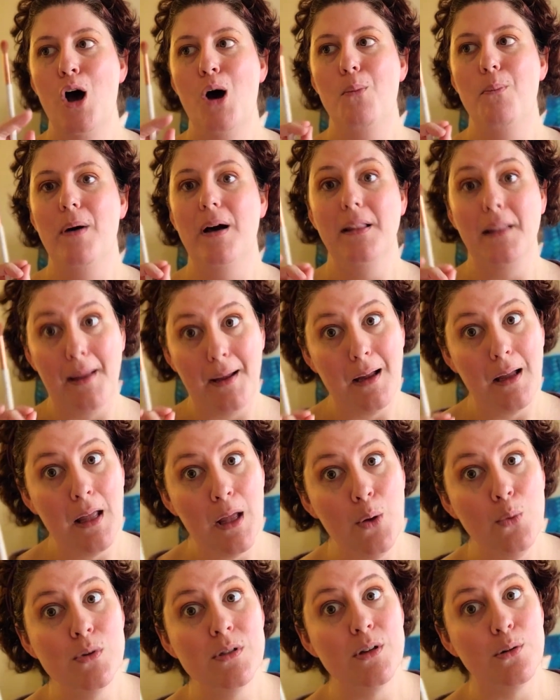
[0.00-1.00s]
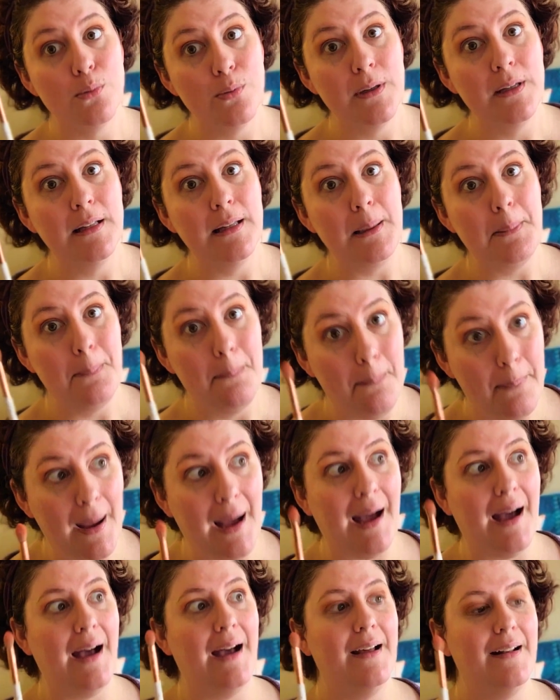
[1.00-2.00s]
but like it was a really
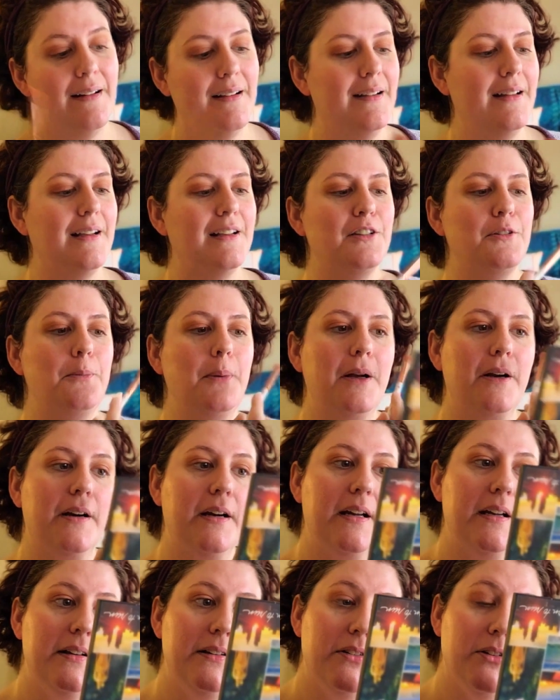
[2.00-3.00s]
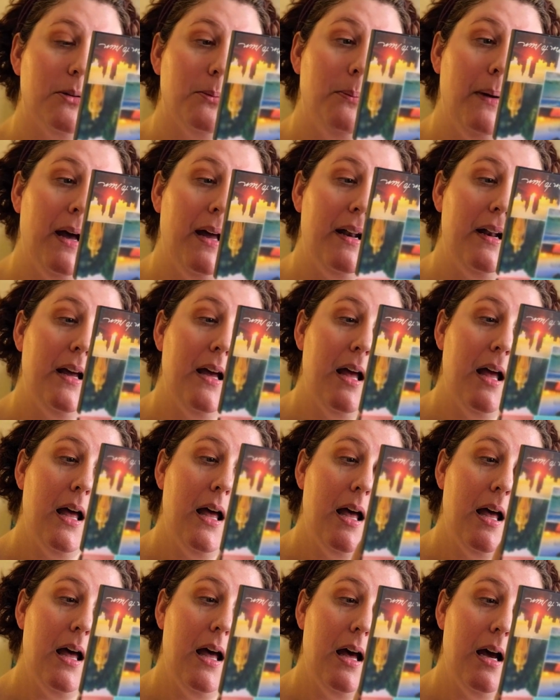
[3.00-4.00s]
bad experience. But
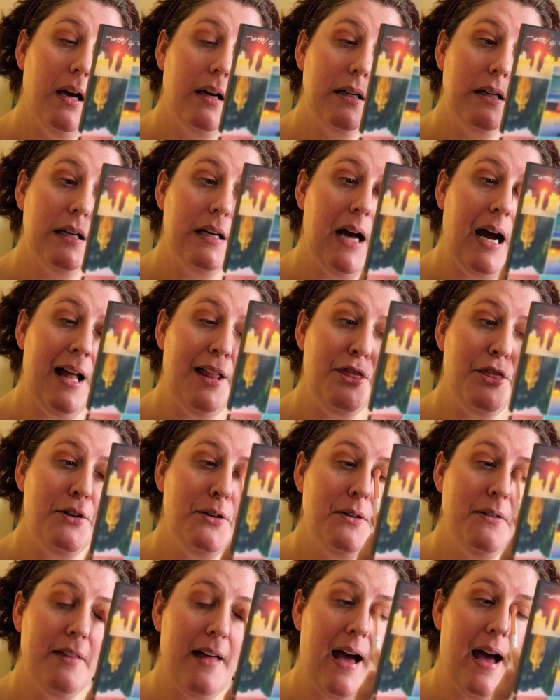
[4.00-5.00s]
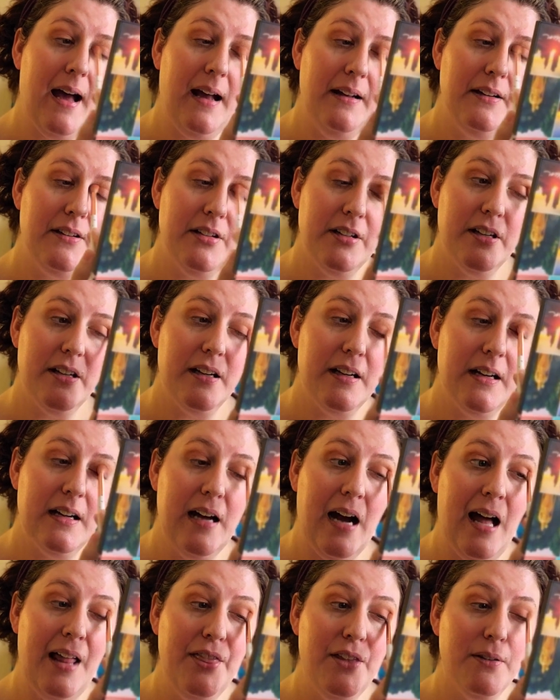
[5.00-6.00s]
got through that,
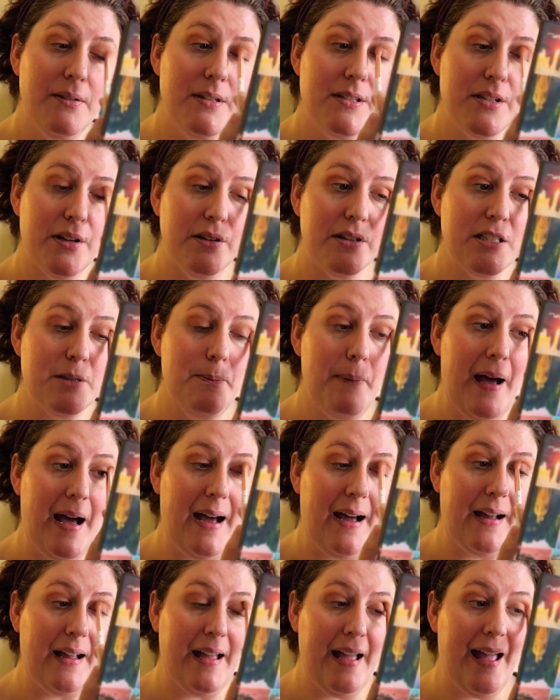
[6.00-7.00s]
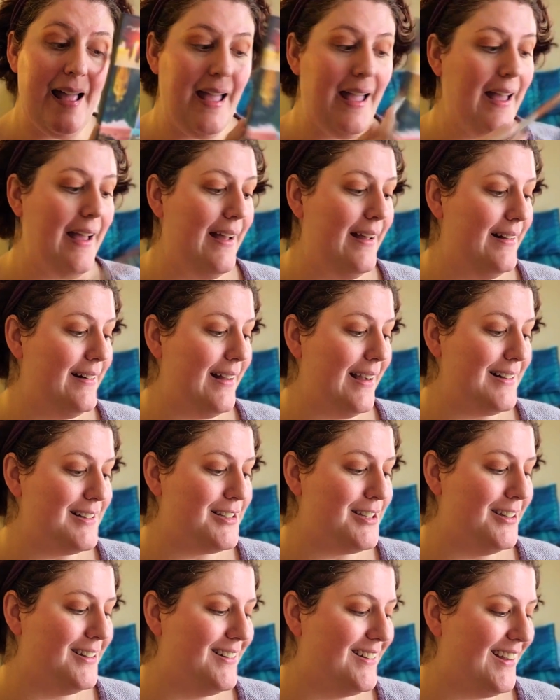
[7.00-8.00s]
got the results back, and
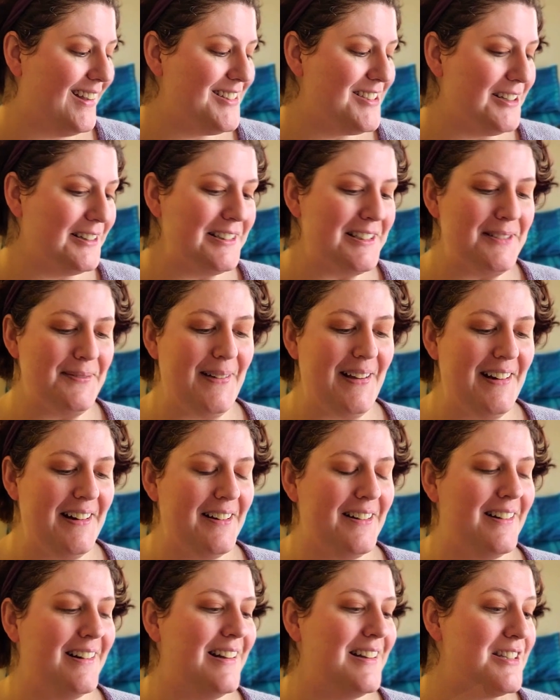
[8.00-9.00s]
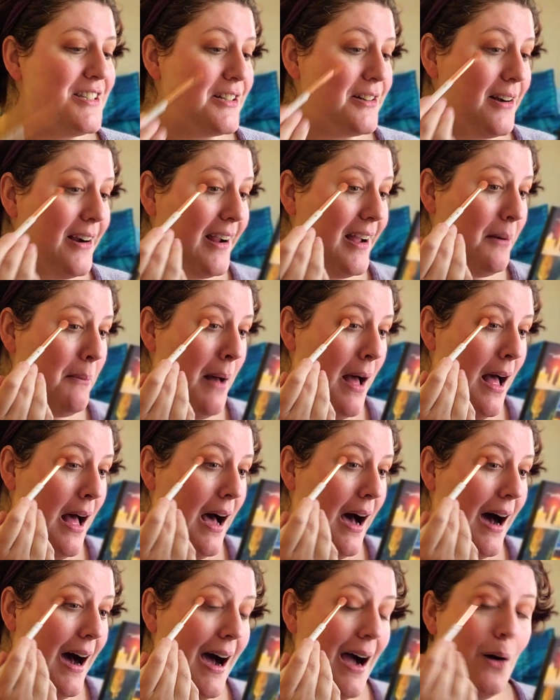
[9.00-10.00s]
I talked about it on Instagram.
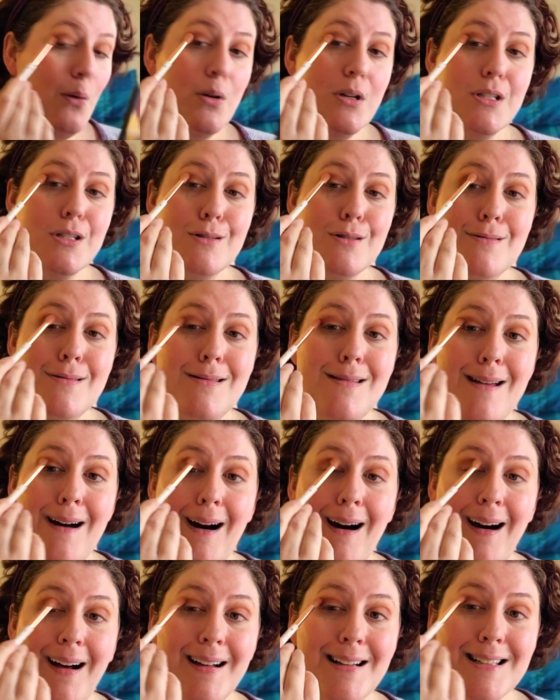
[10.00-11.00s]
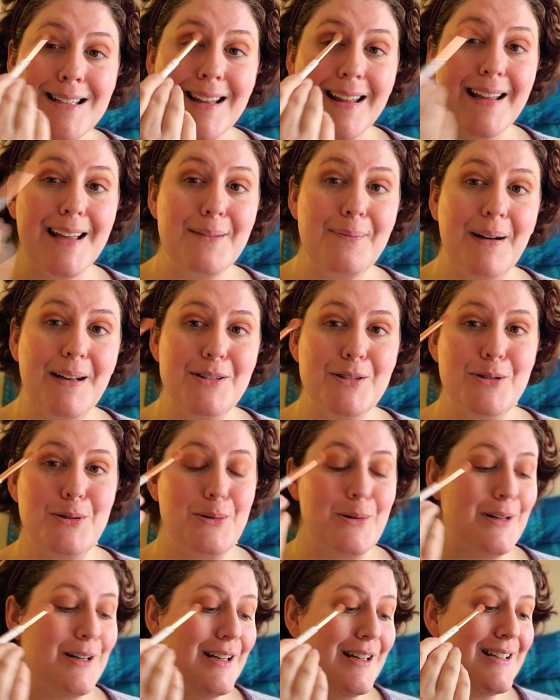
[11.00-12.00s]
I was not, like in my
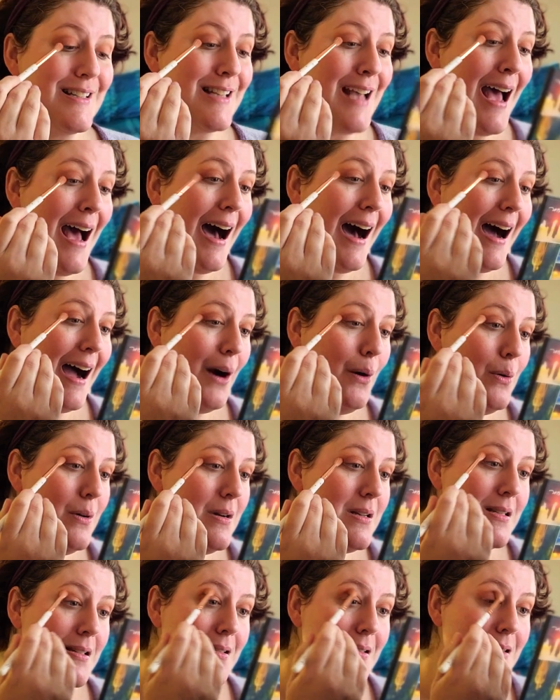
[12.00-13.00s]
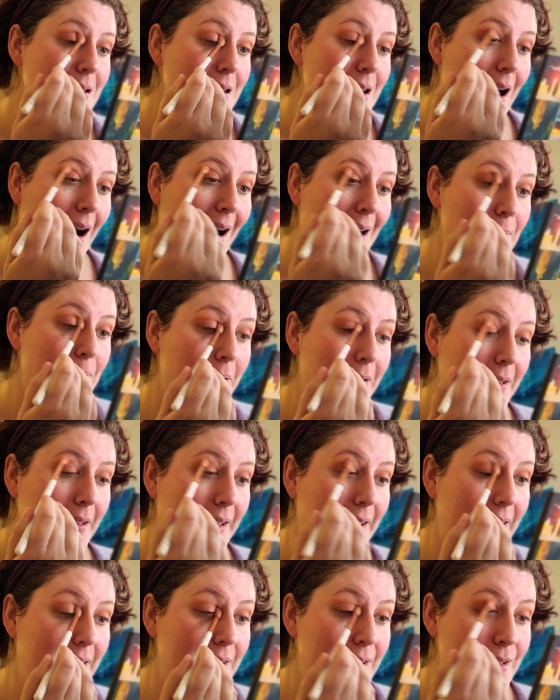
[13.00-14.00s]
stories, I was not
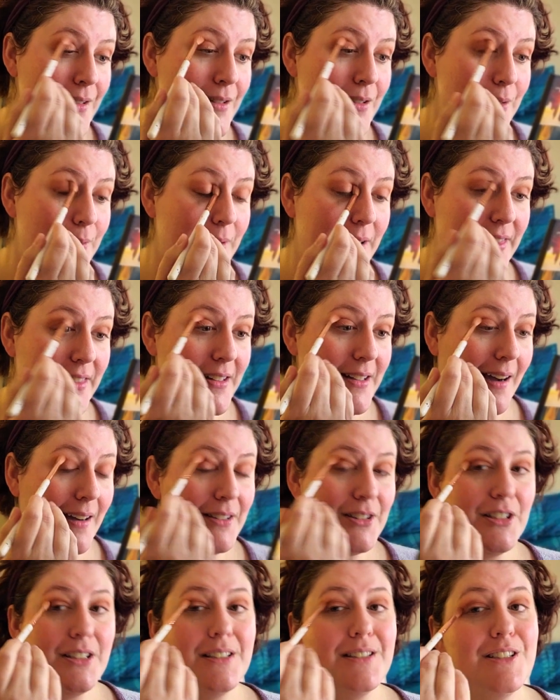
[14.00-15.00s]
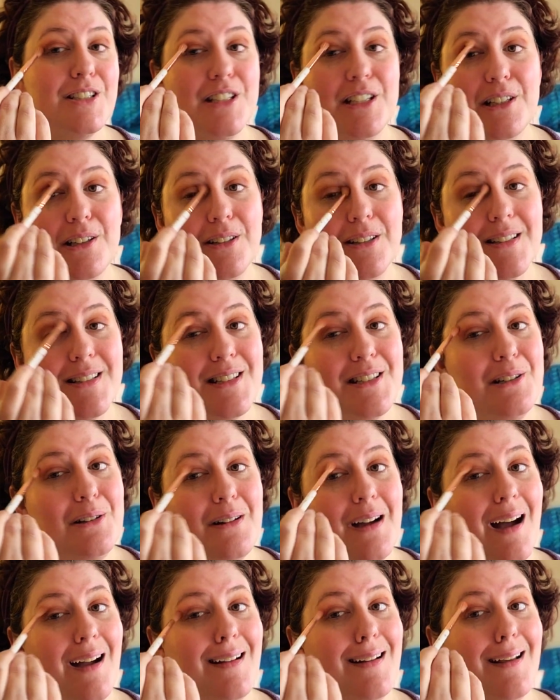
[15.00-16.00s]
pleased with the doctor. Still
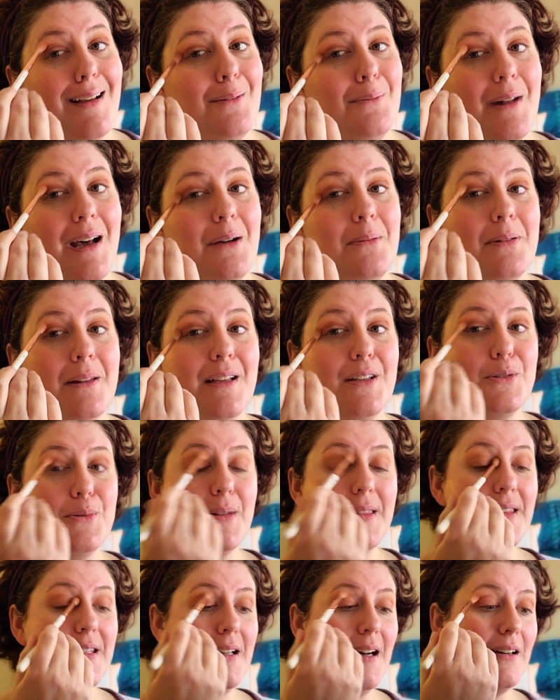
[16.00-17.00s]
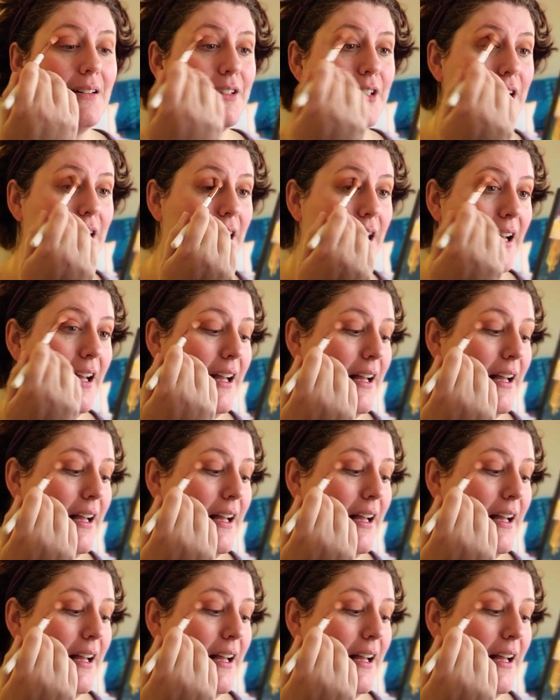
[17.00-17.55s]
kind of am not pleased with the doctor.